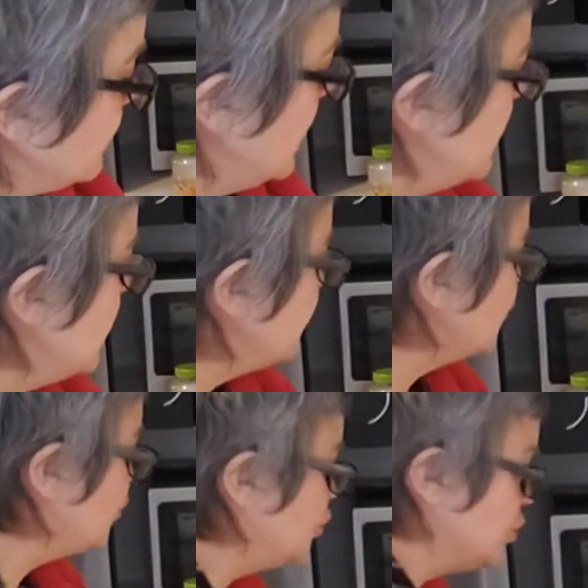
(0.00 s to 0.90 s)
Yeah, that's
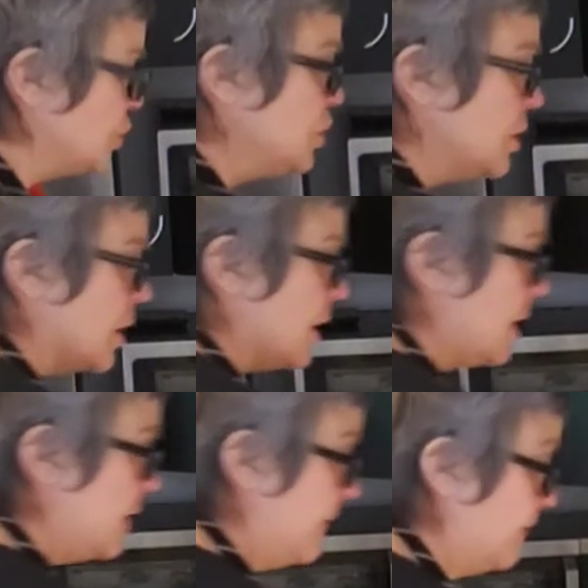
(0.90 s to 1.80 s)

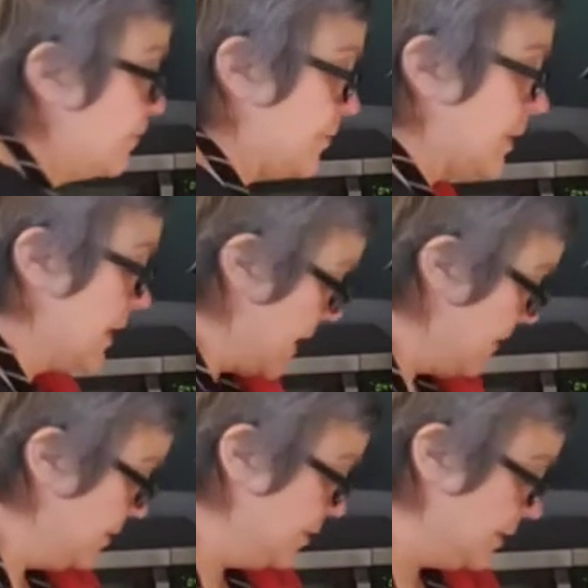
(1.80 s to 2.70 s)
good. Mm, the
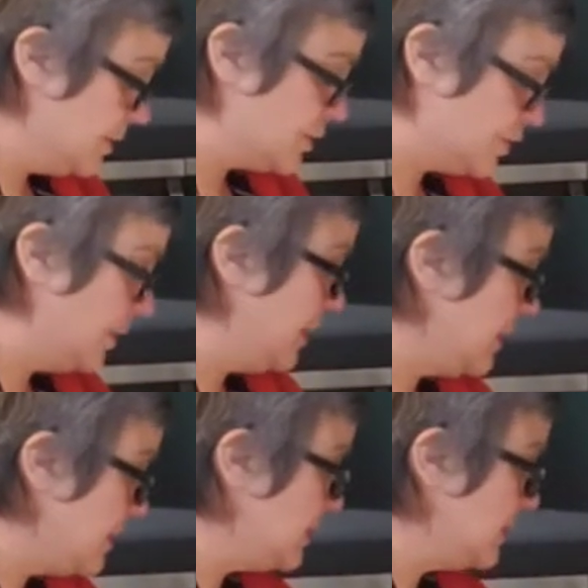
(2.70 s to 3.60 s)
apples and the
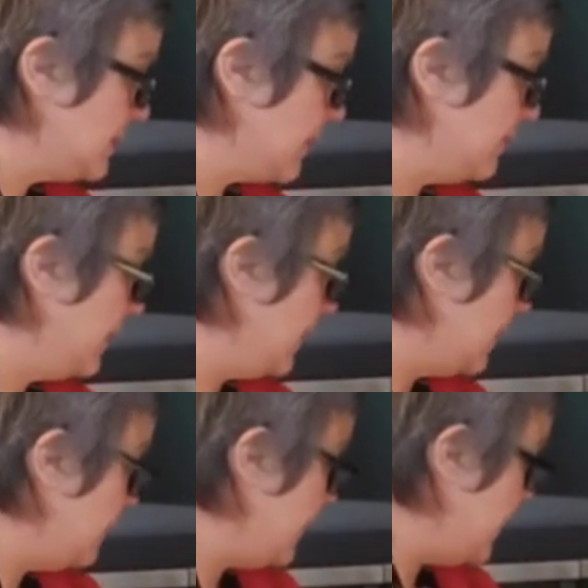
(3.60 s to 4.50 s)
sweetness is definitely
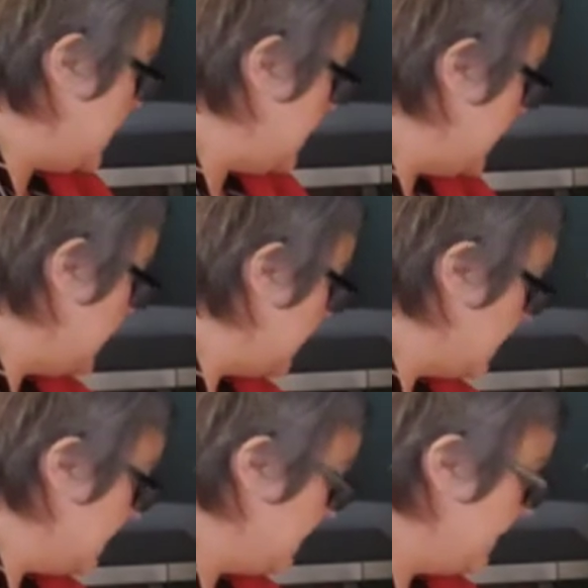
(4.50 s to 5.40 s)
going to be
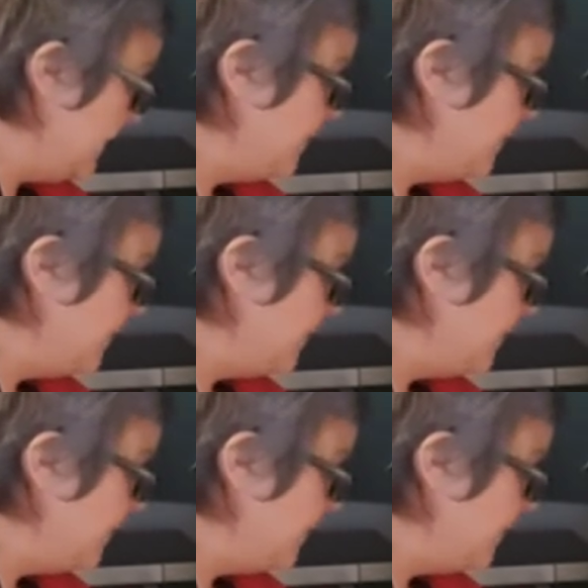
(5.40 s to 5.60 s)
needed.